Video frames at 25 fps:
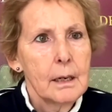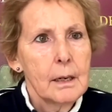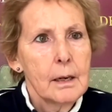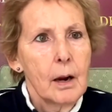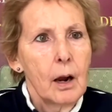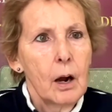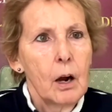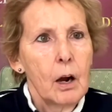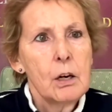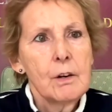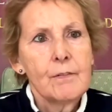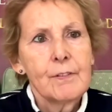
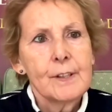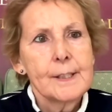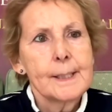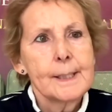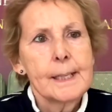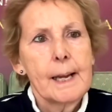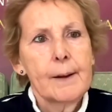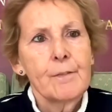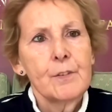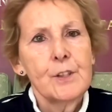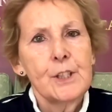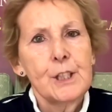Over
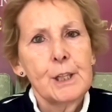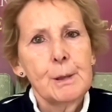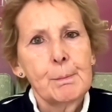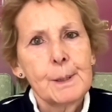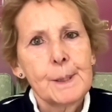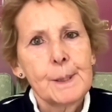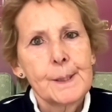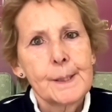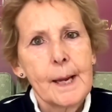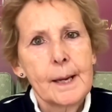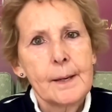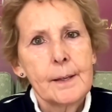
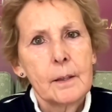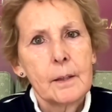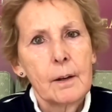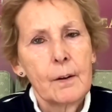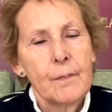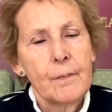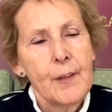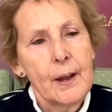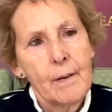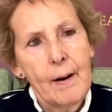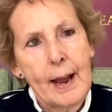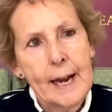70% of
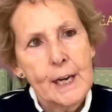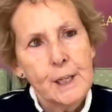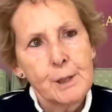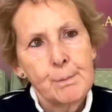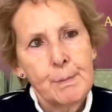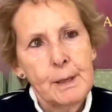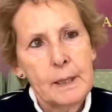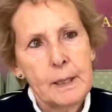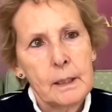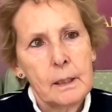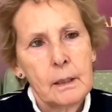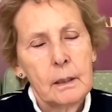their
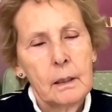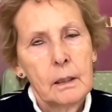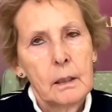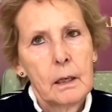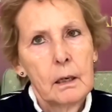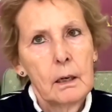admin,